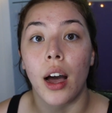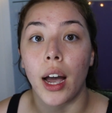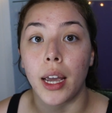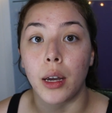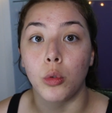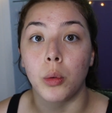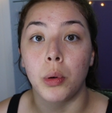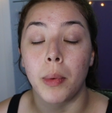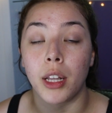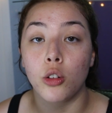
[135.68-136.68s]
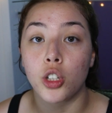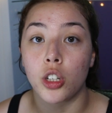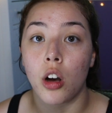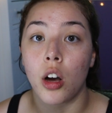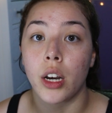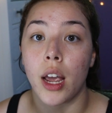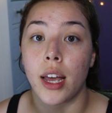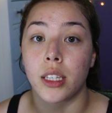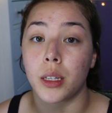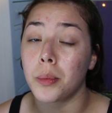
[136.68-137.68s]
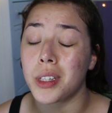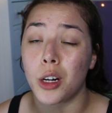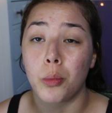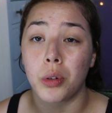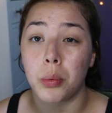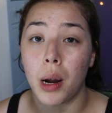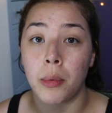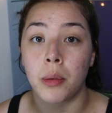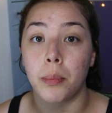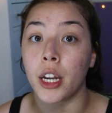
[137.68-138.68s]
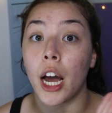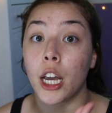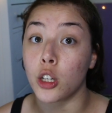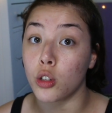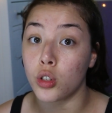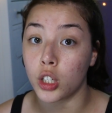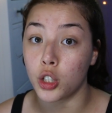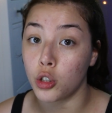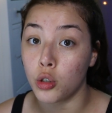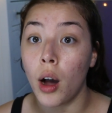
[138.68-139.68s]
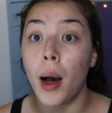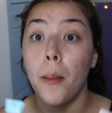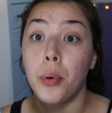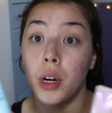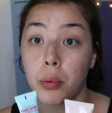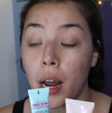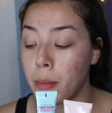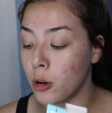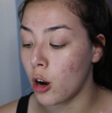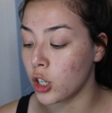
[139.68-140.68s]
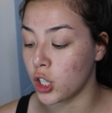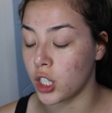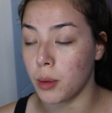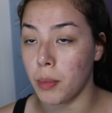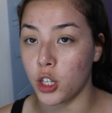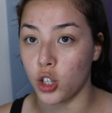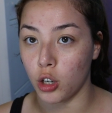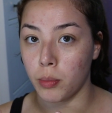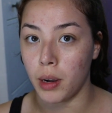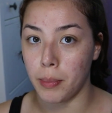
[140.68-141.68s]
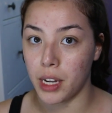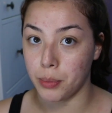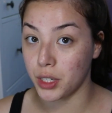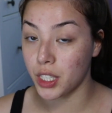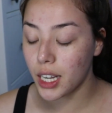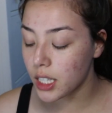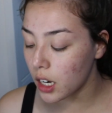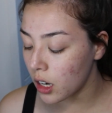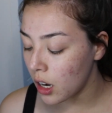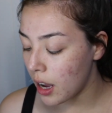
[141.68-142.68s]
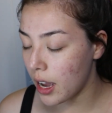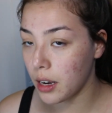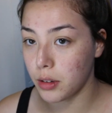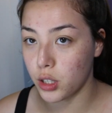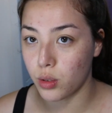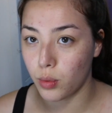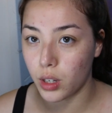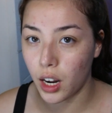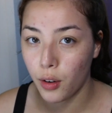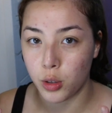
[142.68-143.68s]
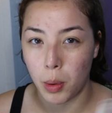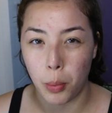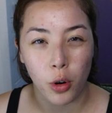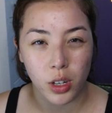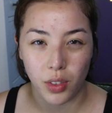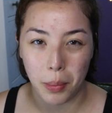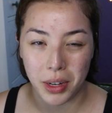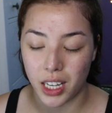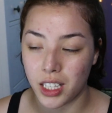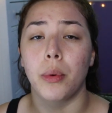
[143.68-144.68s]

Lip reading: I will put my lotion on, and sometimes I don't put a primer, but I usually do put a primer on just to make sure my makeup just stays there and it just covers my pores, if that makes sense.